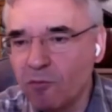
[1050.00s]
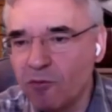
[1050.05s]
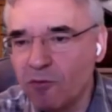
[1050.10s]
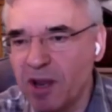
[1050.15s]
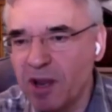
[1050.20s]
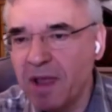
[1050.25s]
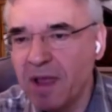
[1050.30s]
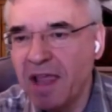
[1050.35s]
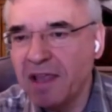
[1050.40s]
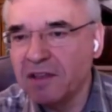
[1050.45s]

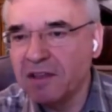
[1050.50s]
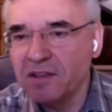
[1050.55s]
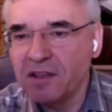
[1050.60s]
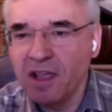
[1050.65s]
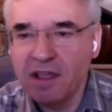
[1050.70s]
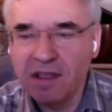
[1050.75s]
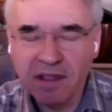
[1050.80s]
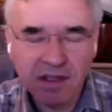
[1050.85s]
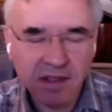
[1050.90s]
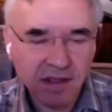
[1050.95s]
remake
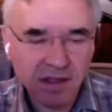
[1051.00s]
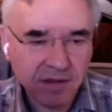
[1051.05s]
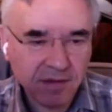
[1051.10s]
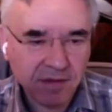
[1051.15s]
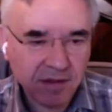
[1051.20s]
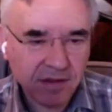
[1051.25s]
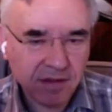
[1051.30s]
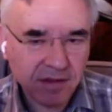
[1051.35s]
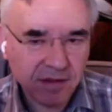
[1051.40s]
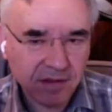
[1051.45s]

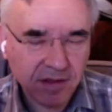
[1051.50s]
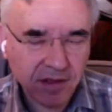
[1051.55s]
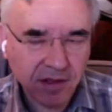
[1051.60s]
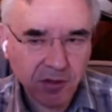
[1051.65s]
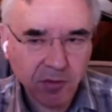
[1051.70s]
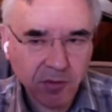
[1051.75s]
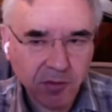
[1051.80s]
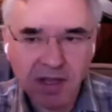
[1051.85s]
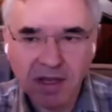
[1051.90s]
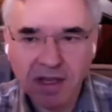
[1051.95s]
a
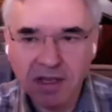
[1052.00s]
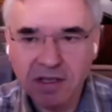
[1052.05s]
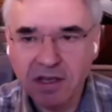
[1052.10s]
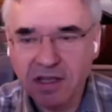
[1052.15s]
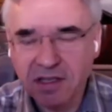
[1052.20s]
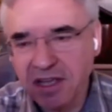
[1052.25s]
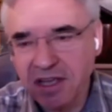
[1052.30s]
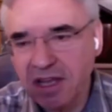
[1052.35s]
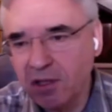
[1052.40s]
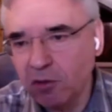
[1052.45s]
dwelling
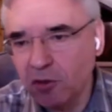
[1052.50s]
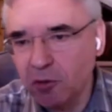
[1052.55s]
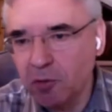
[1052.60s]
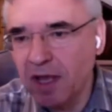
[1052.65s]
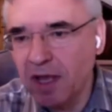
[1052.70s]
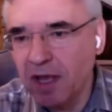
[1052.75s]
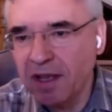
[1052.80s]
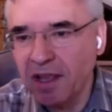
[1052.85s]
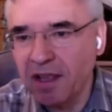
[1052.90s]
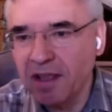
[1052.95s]
in a
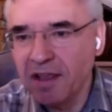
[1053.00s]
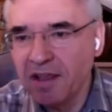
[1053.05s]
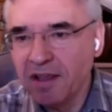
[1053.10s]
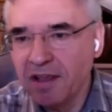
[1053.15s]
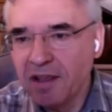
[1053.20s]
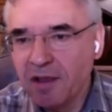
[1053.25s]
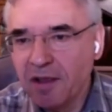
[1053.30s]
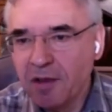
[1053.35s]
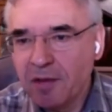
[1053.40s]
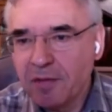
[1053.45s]
single dwelling
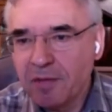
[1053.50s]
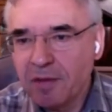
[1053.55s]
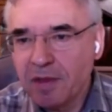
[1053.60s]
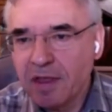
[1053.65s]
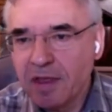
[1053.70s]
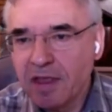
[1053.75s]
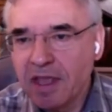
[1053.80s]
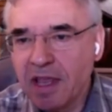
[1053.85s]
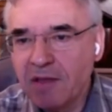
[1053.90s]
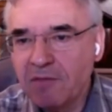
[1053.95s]

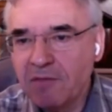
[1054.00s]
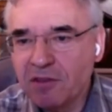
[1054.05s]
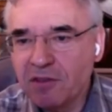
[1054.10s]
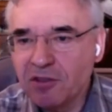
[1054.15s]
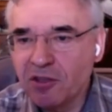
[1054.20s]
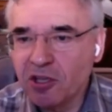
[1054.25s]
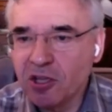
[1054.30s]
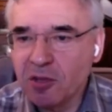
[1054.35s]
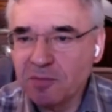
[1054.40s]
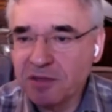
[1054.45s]
if
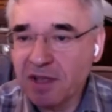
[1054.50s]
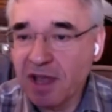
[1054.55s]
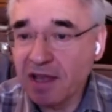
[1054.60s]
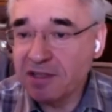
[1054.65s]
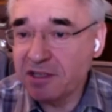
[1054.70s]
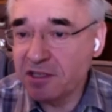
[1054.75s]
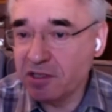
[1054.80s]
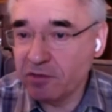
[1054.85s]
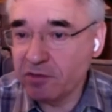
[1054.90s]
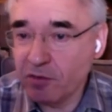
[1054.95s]
the
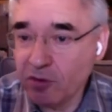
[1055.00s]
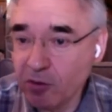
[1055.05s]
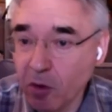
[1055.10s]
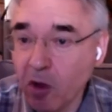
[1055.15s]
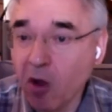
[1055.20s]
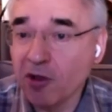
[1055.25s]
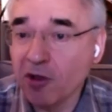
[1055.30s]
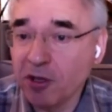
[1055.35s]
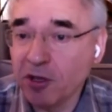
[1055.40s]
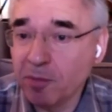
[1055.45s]
circumstances of
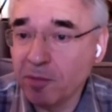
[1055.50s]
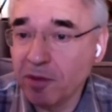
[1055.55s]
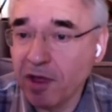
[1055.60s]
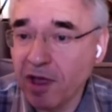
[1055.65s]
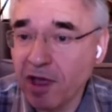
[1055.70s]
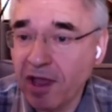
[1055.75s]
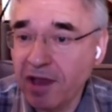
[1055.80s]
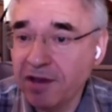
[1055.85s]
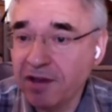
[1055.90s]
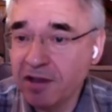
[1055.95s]
who
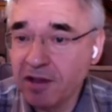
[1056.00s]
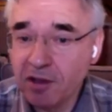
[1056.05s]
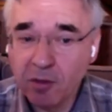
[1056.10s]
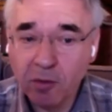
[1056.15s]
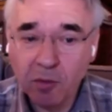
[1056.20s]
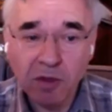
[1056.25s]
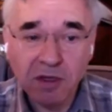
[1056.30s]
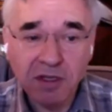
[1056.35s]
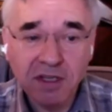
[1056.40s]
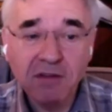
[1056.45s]
occupied
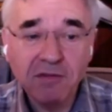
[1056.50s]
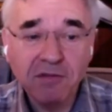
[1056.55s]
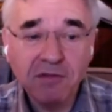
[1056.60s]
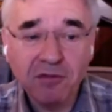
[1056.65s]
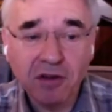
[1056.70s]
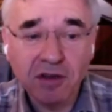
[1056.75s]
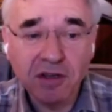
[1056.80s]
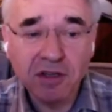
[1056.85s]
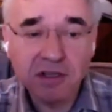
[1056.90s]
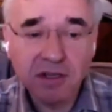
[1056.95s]
were
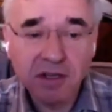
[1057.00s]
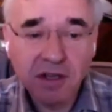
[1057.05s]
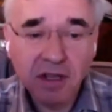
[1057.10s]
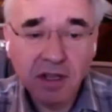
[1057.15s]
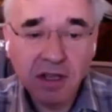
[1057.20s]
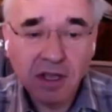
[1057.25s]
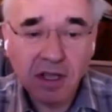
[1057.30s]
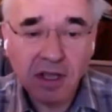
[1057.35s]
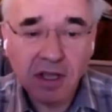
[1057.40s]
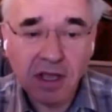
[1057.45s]
different.
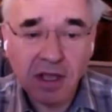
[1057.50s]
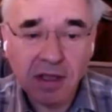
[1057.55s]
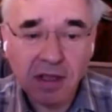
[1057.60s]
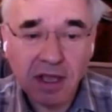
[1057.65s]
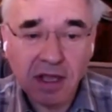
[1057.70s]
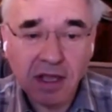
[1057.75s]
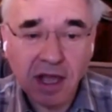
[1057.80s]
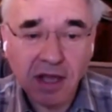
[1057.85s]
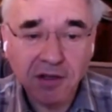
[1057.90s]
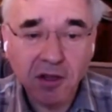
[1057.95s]

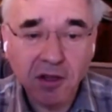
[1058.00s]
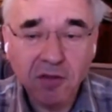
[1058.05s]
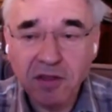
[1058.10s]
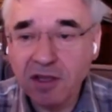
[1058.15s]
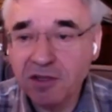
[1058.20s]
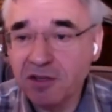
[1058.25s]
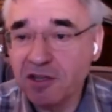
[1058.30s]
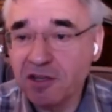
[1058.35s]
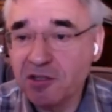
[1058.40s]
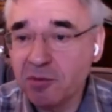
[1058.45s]
I
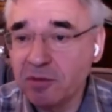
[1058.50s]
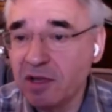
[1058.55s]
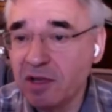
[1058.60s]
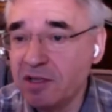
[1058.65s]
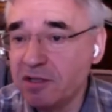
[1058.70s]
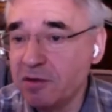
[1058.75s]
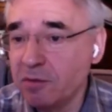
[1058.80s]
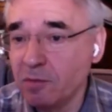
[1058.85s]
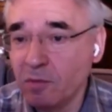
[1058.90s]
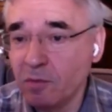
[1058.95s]
don't think Judge
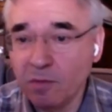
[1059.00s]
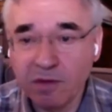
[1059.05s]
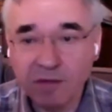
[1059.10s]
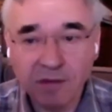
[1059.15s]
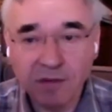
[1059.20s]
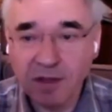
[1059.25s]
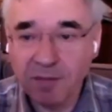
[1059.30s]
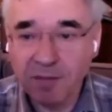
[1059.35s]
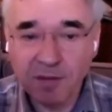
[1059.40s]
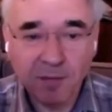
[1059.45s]
Swinnerton
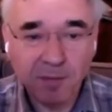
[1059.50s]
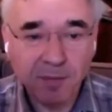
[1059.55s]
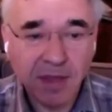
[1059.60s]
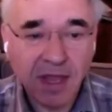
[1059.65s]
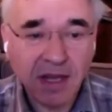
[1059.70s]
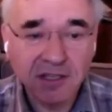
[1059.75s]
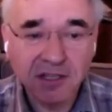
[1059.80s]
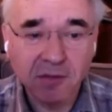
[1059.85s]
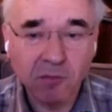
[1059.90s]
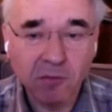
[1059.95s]

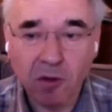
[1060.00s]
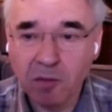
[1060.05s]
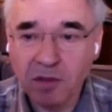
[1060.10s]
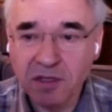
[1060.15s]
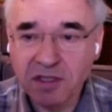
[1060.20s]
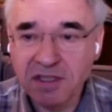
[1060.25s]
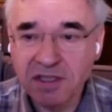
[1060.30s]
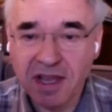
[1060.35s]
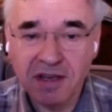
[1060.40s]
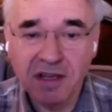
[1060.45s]
picked up
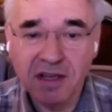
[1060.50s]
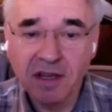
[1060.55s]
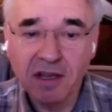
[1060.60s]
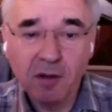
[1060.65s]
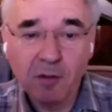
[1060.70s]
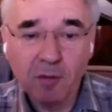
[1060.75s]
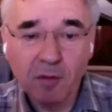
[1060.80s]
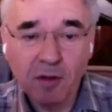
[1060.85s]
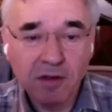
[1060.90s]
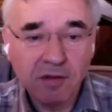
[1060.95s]
what was said
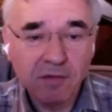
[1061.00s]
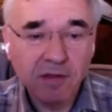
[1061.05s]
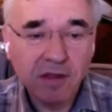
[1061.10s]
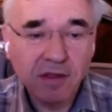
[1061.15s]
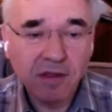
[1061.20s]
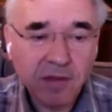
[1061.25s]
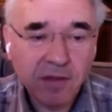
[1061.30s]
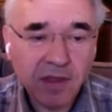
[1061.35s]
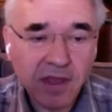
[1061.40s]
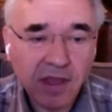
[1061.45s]

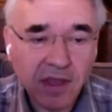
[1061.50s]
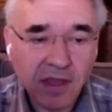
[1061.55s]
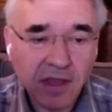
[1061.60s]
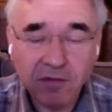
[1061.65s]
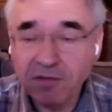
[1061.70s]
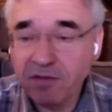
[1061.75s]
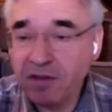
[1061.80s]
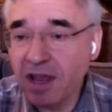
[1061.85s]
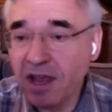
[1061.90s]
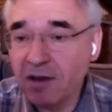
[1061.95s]

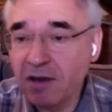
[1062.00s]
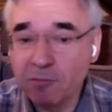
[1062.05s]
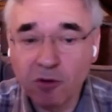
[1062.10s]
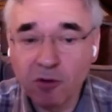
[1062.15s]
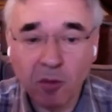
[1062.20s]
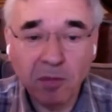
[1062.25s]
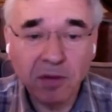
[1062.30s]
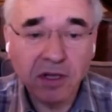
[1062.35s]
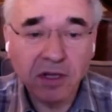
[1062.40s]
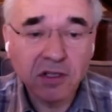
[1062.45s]
in
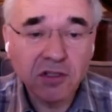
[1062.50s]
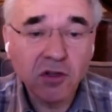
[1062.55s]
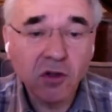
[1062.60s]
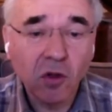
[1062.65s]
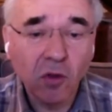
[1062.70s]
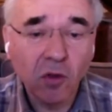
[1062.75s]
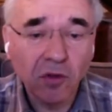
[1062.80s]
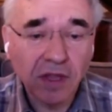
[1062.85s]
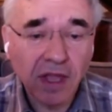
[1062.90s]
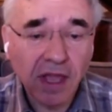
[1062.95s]
Fiander properly
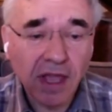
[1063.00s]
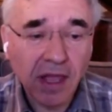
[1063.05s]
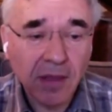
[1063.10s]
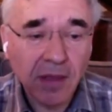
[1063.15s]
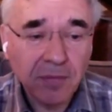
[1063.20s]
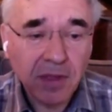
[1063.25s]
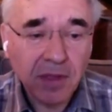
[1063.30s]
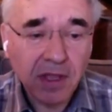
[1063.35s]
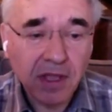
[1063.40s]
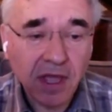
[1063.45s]
at all
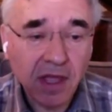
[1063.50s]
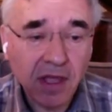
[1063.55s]
there.